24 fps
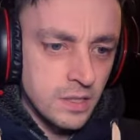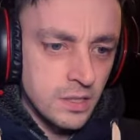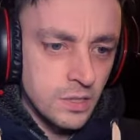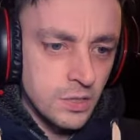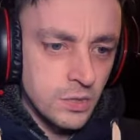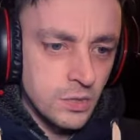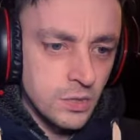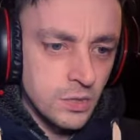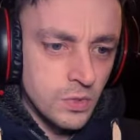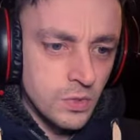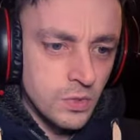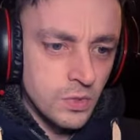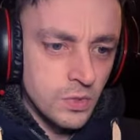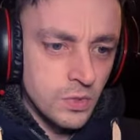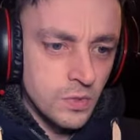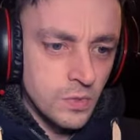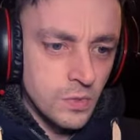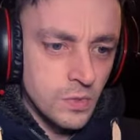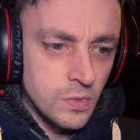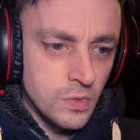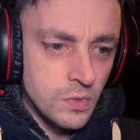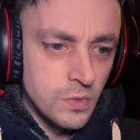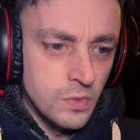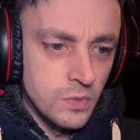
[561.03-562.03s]
your
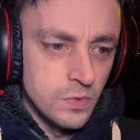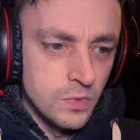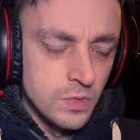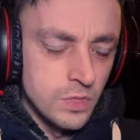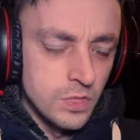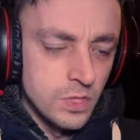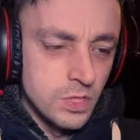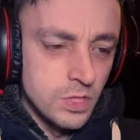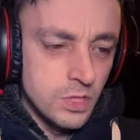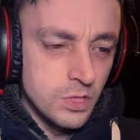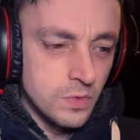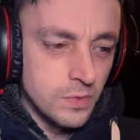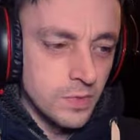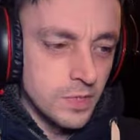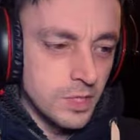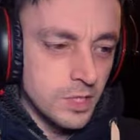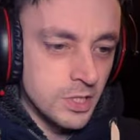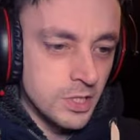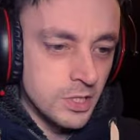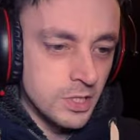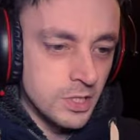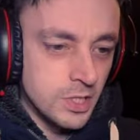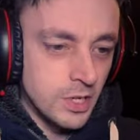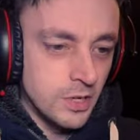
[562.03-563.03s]
wounds, which
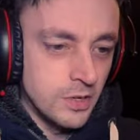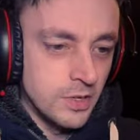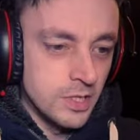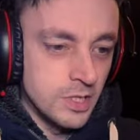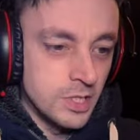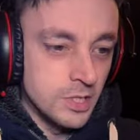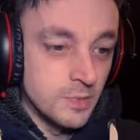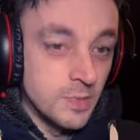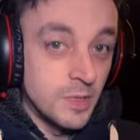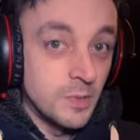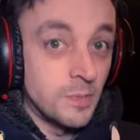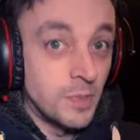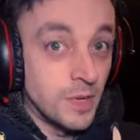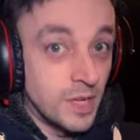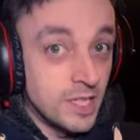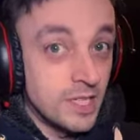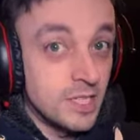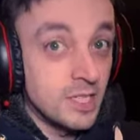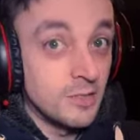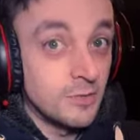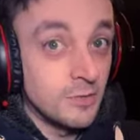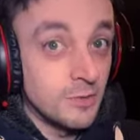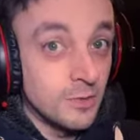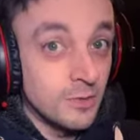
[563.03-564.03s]
is going to be
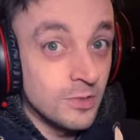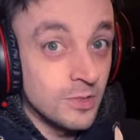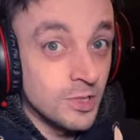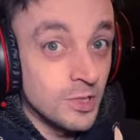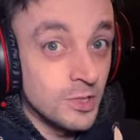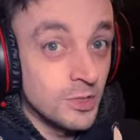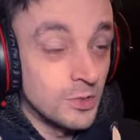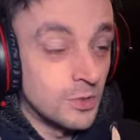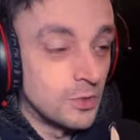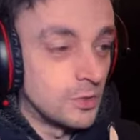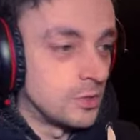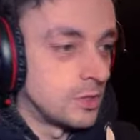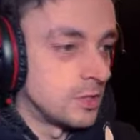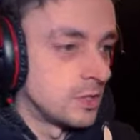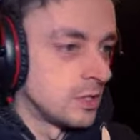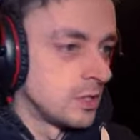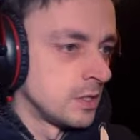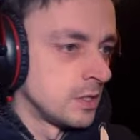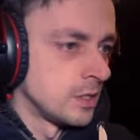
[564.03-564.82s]
plentiful soon.